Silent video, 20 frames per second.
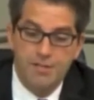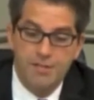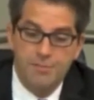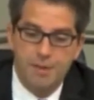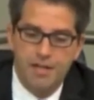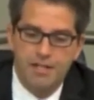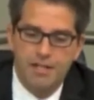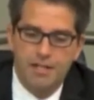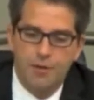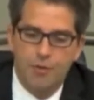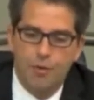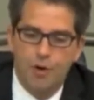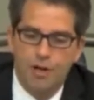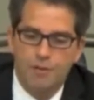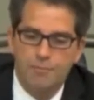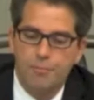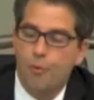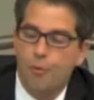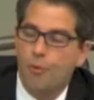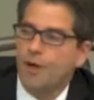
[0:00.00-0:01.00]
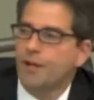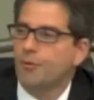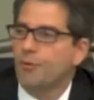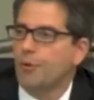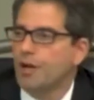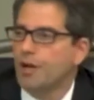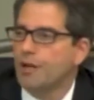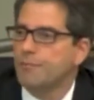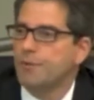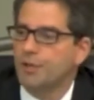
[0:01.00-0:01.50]
Spending
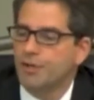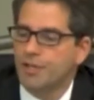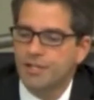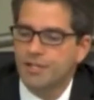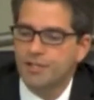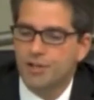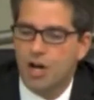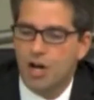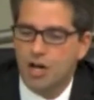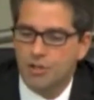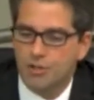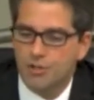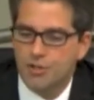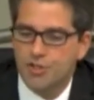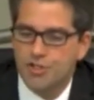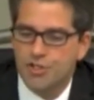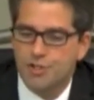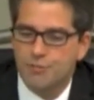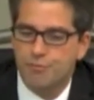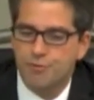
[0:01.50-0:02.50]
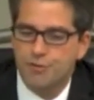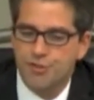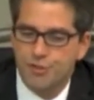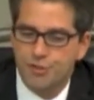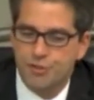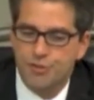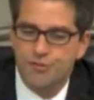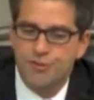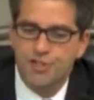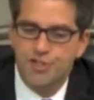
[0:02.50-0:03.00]
$1.1 million to
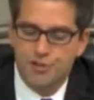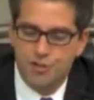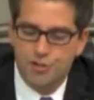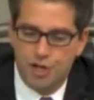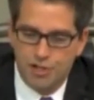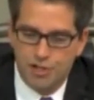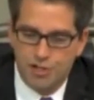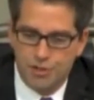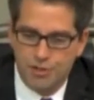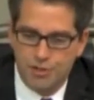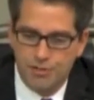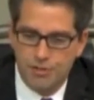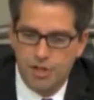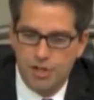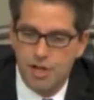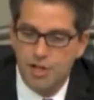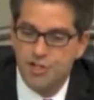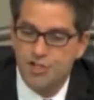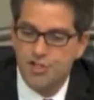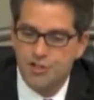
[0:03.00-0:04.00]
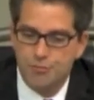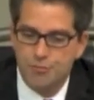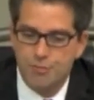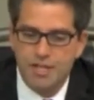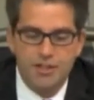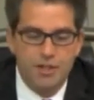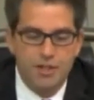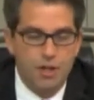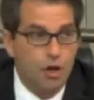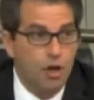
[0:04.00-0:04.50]
preserve the structure,
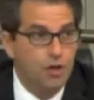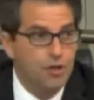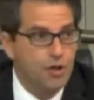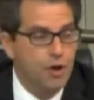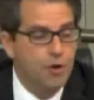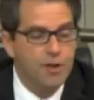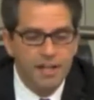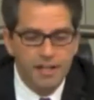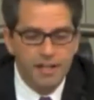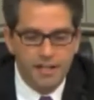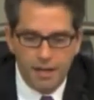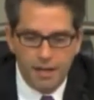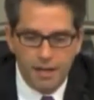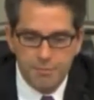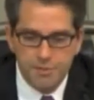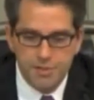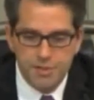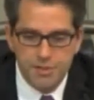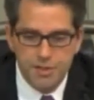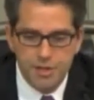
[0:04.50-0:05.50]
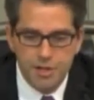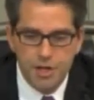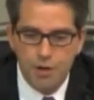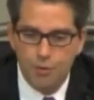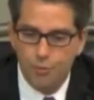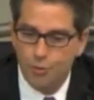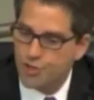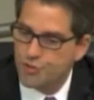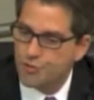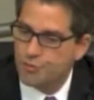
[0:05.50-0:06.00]
assuming there are no hiccups,
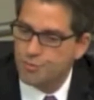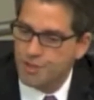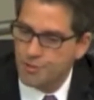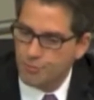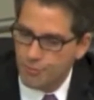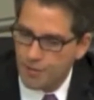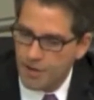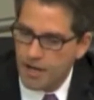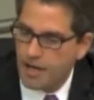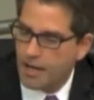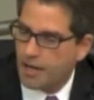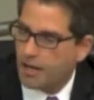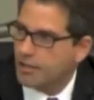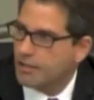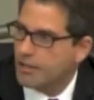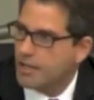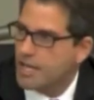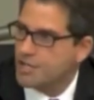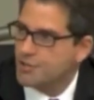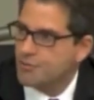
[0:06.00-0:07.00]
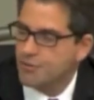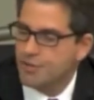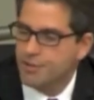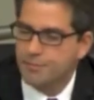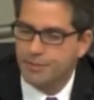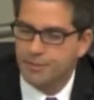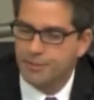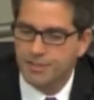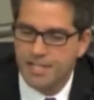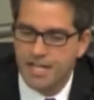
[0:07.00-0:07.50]
which would be rare, as
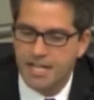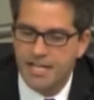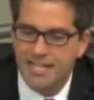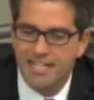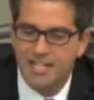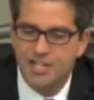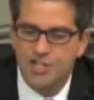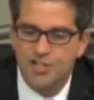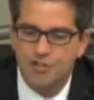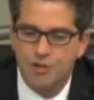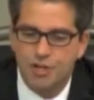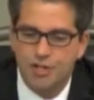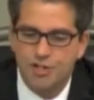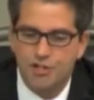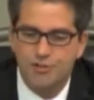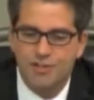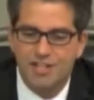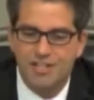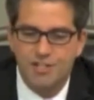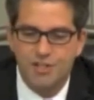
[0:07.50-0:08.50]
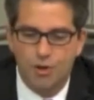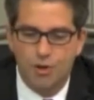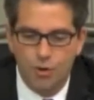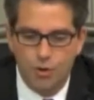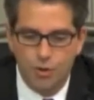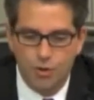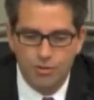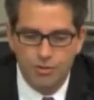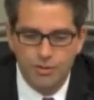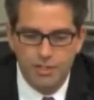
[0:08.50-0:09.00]
rehabilitating a structure that is
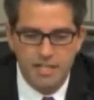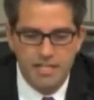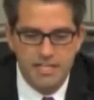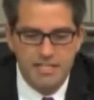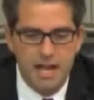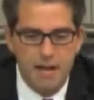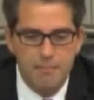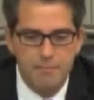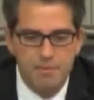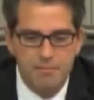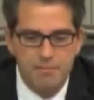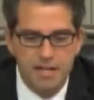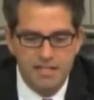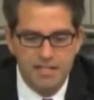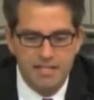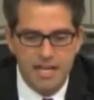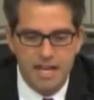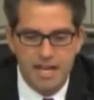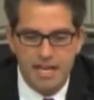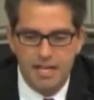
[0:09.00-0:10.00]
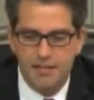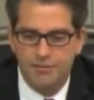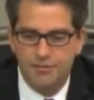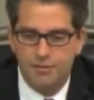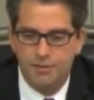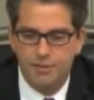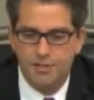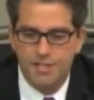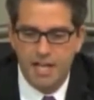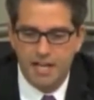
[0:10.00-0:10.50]
old and has not been maintained
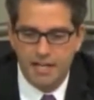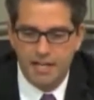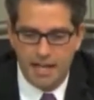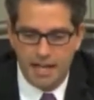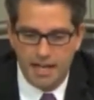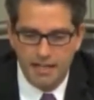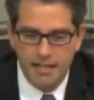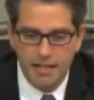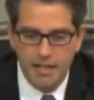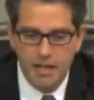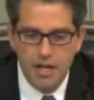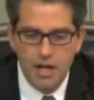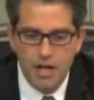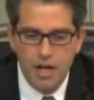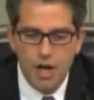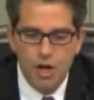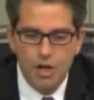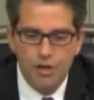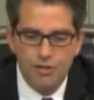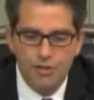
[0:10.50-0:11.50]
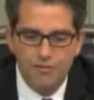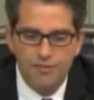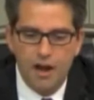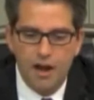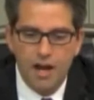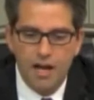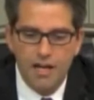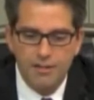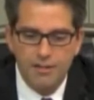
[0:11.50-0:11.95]
for a decade could